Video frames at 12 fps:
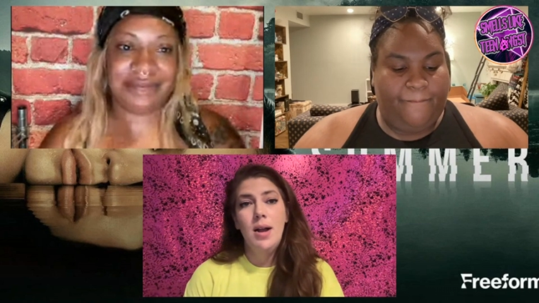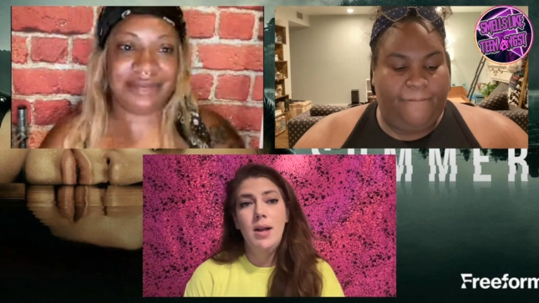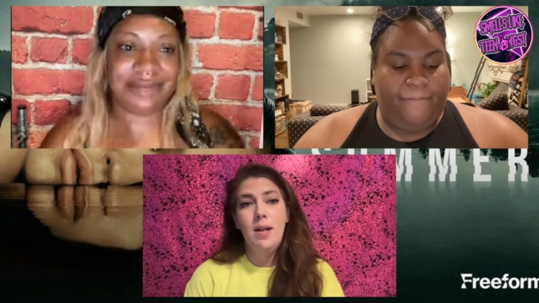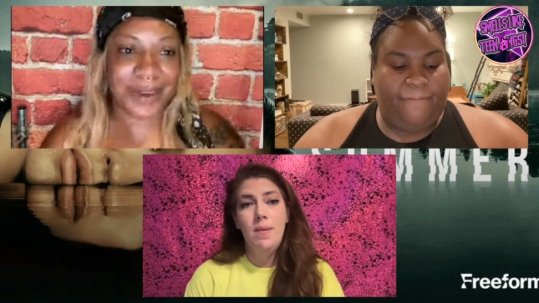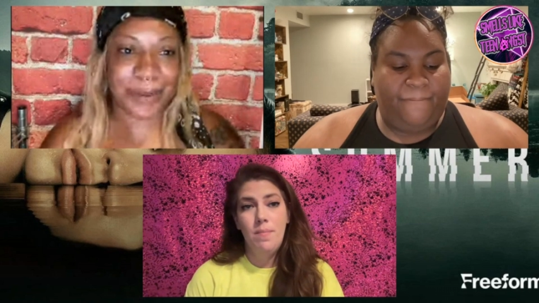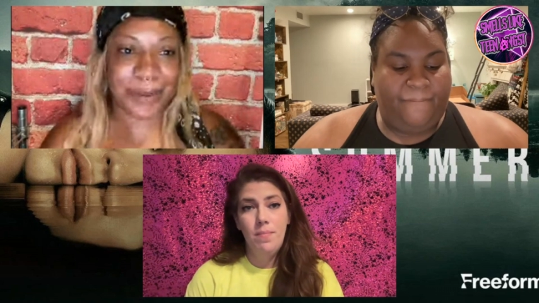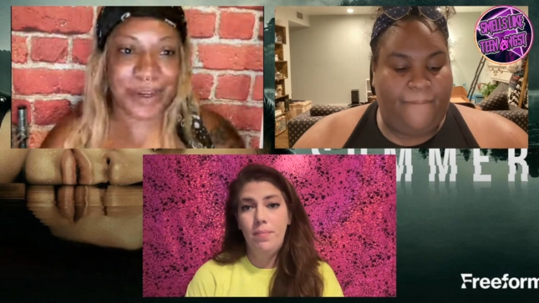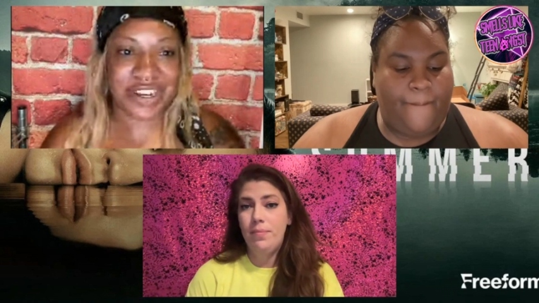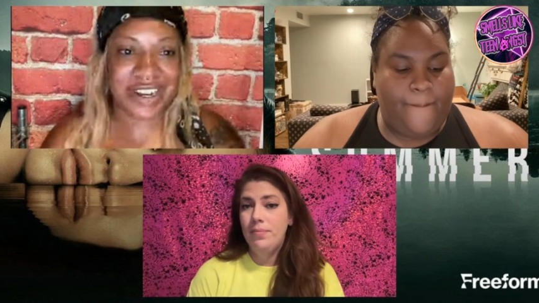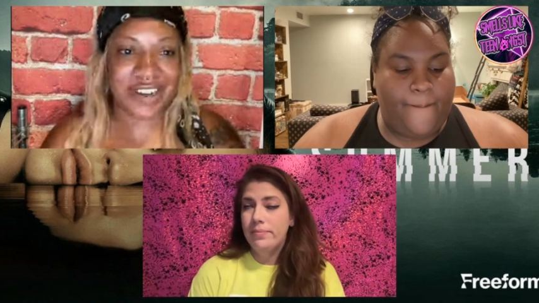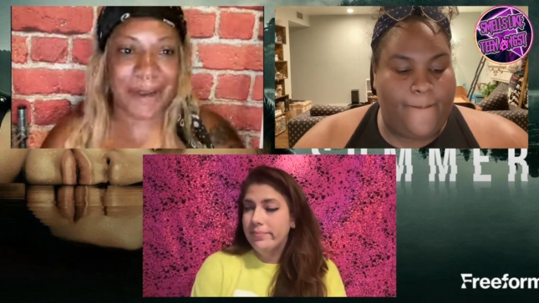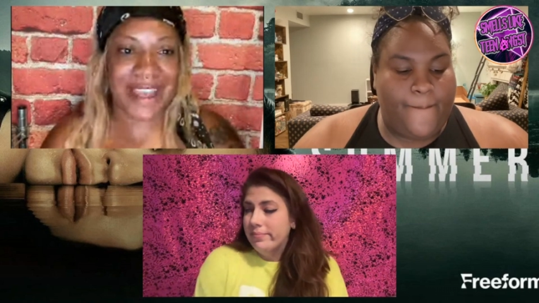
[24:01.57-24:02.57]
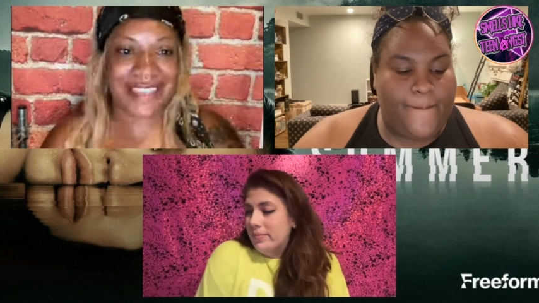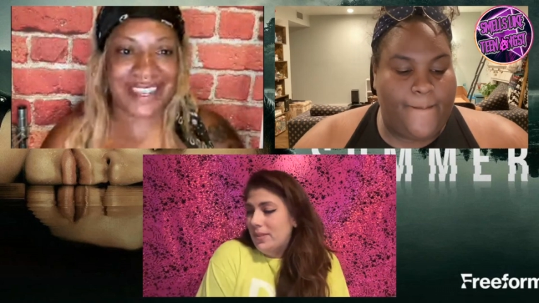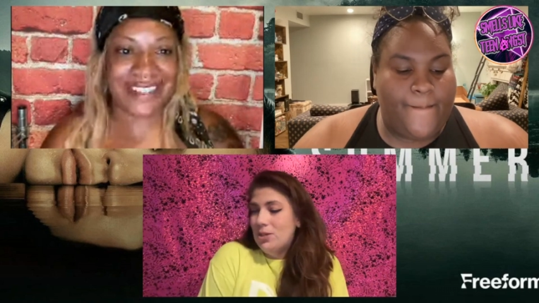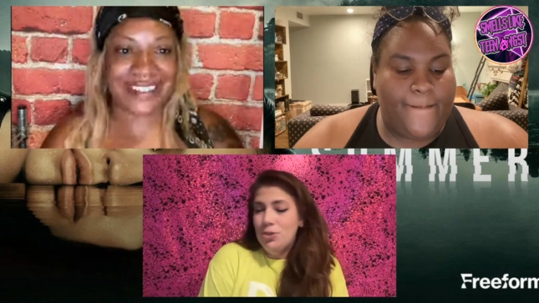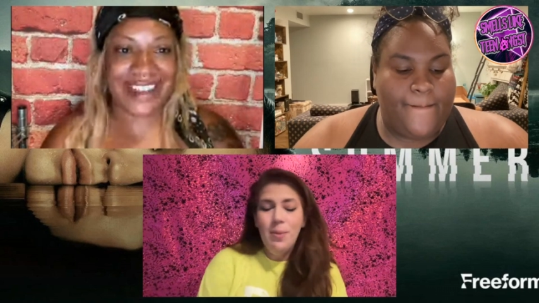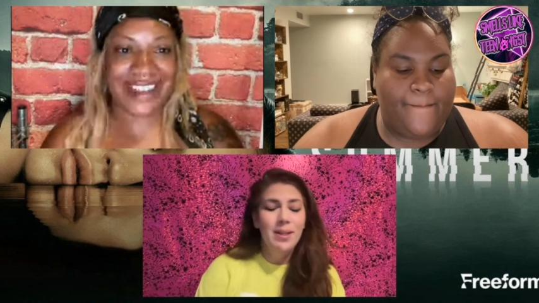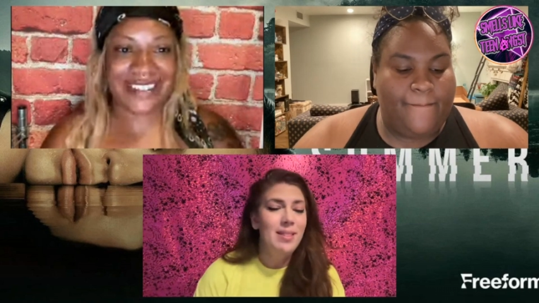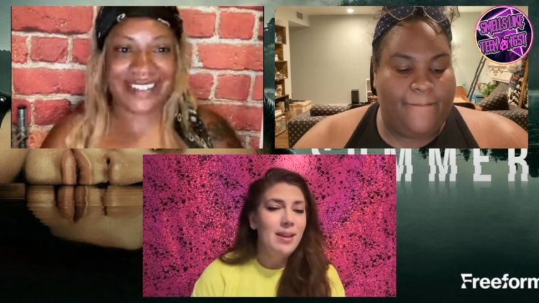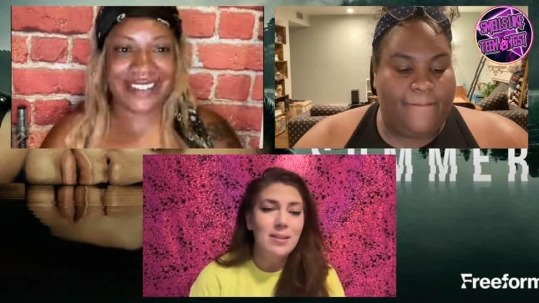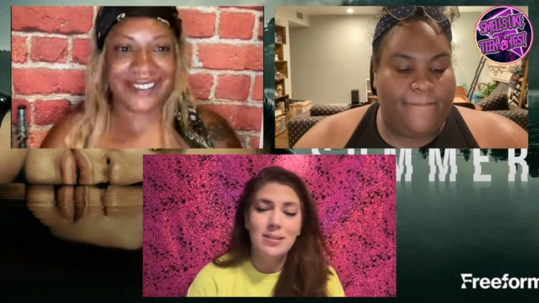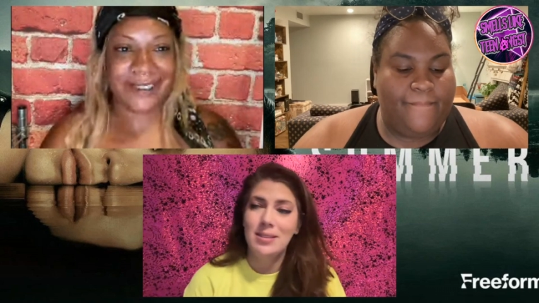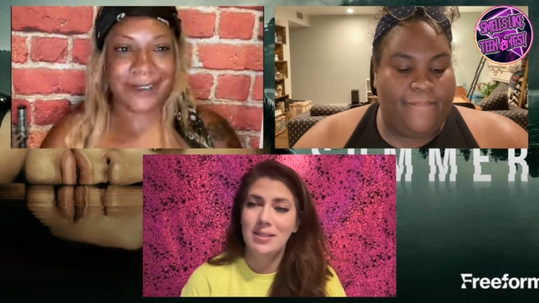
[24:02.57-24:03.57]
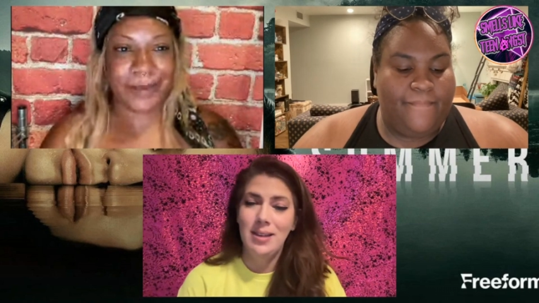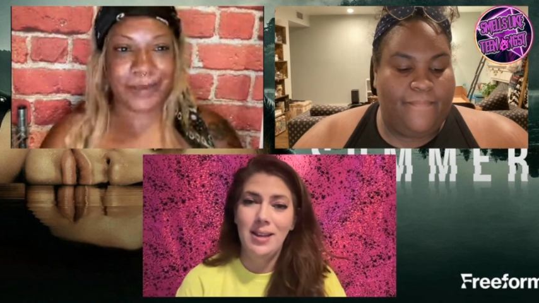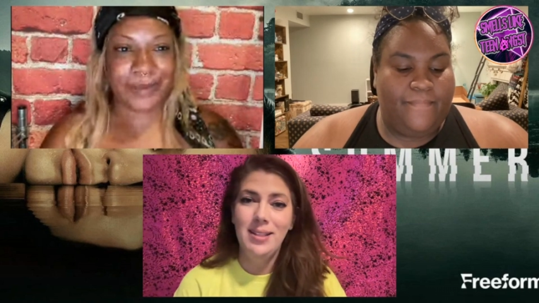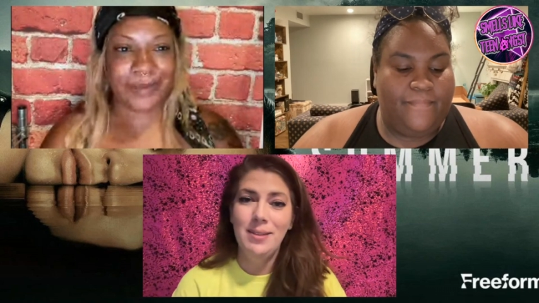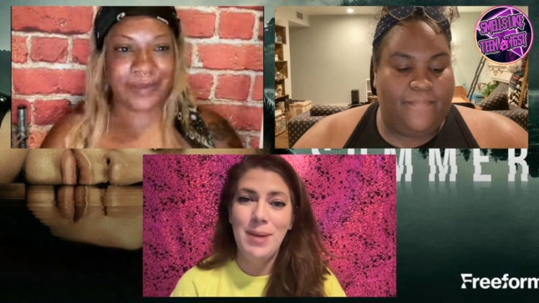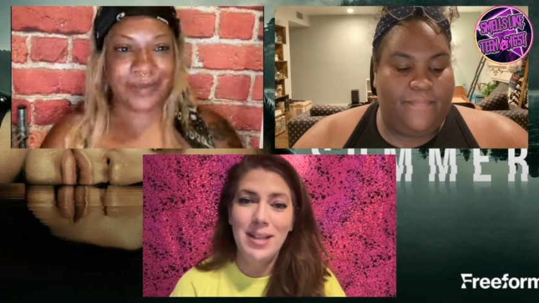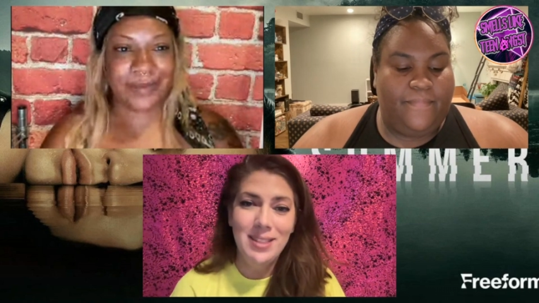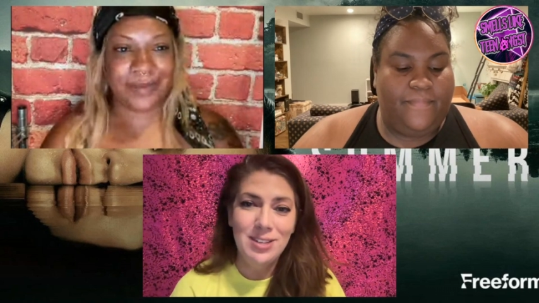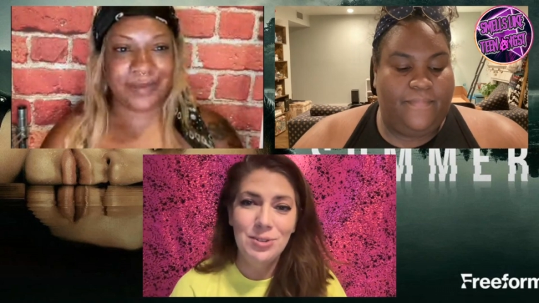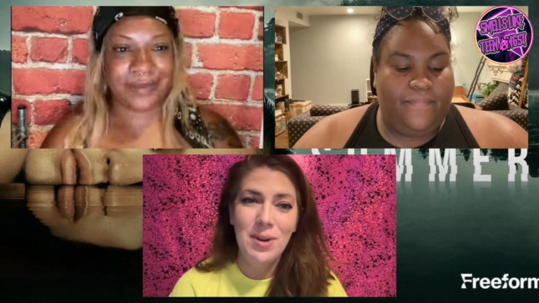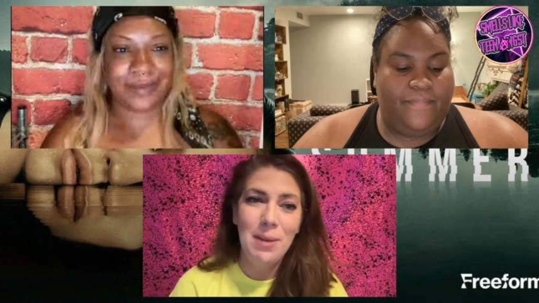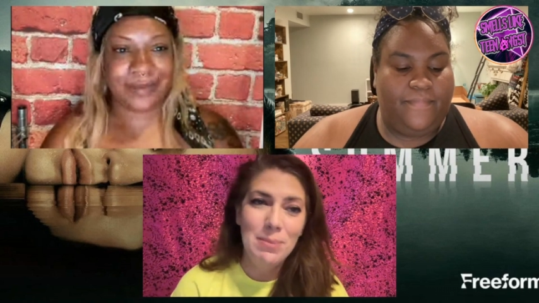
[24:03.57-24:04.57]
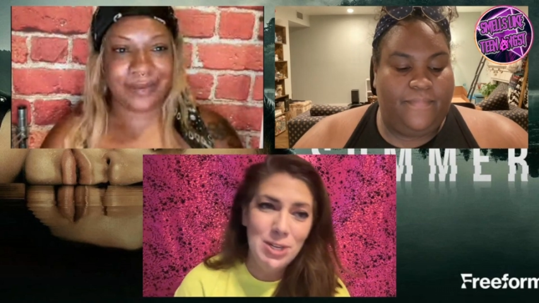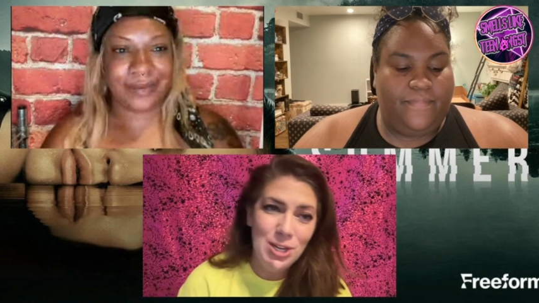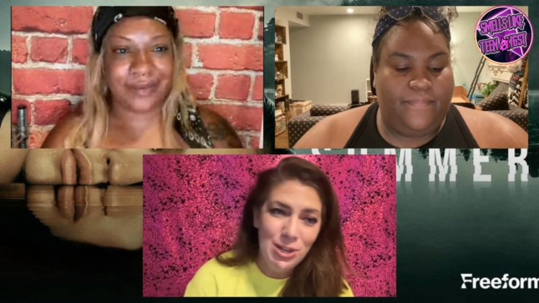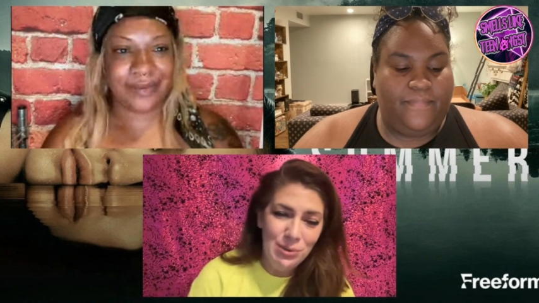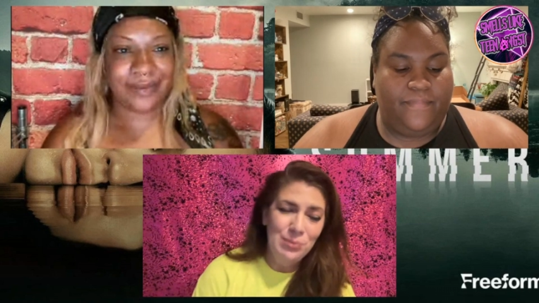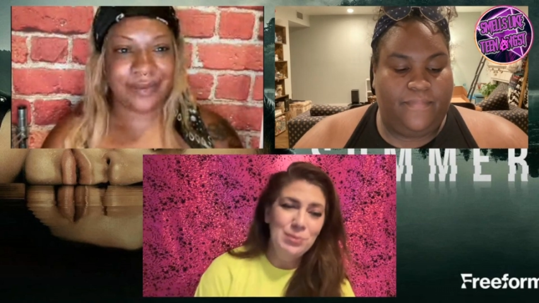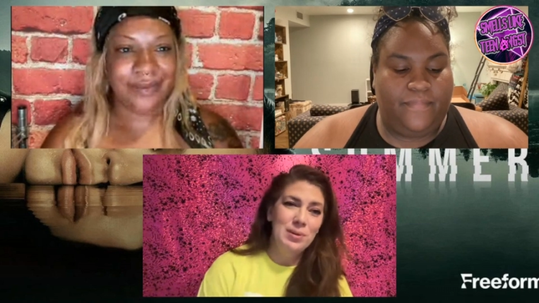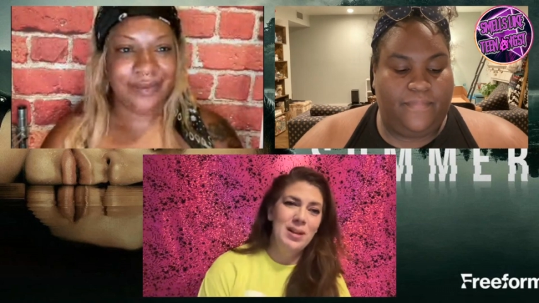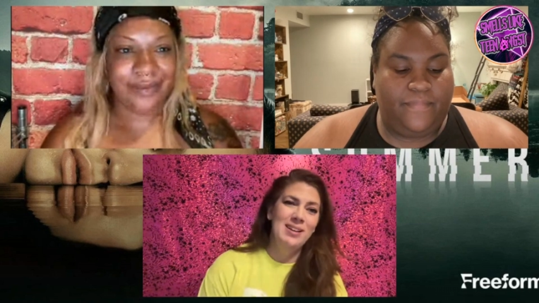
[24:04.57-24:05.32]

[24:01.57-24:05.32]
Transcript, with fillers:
Speaker 1: things, guys. Don't do bad things. And then bad things don't happen to you.